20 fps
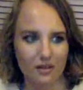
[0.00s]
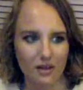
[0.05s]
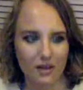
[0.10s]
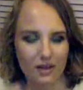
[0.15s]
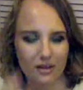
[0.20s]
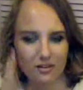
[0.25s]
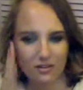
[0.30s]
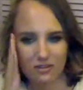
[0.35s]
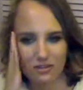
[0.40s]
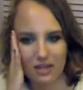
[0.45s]

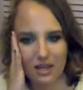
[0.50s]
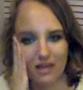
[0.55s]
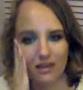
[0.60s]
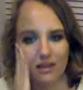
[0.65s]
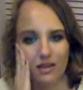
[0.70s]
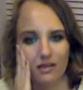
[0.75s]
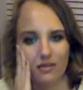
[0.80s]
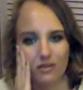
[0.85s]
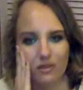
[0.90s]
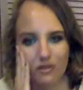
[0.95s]
I just can't
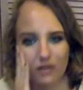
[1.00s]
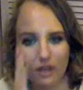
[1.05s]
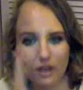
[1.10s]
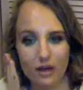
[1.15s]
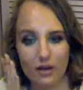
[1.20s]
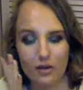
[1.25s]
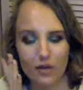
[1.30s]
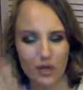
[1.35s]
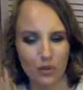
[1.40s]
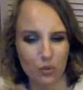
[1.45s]
think of
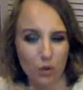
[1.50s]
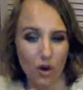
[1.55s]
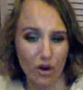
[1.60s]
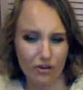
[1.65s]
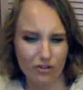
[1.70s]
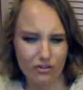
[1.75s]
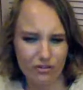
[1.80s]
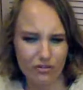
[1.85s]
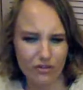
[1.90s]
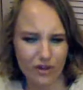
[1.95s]
a light
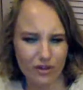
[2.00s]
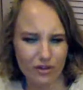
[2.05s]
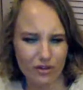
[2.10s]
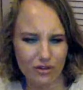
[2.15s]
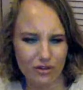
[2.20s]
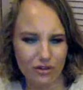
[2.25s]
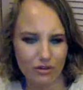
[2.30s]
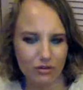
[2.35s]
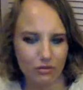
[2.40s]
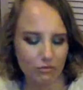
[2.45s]
wash of
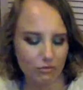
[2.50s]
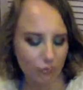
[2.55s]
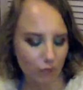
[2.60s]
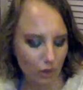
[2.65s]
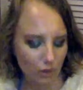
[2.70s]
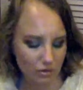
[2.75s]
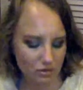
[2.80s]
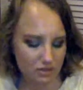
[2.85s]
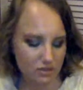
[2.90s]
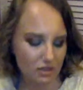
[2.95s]
color.
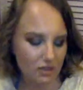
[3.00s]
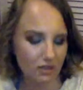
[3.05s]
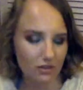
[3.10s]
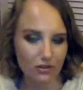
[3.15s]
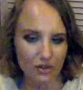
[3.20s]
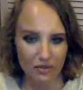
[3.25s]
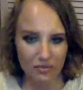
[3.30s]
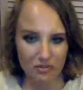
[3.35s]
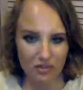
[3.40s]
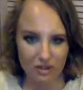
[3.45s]
Well, it's like a
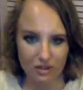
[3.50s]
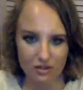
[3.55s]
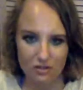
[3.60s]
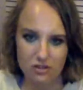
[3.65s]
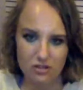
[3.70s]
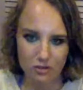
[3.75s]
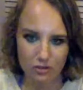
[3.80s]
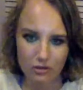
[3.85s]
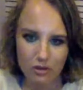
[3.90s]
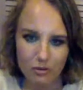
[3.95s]
lip tint.
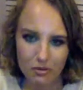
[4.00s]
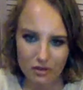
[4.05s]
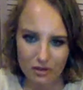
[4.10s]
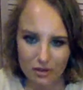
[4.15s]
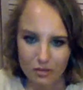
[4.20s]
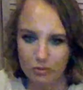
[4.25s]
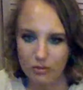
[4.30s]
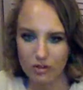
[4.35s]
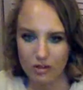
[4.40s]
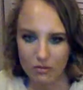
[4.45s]
So you know what a
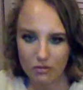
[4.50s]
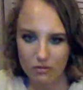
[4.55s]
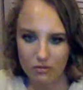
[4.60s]
lip tint,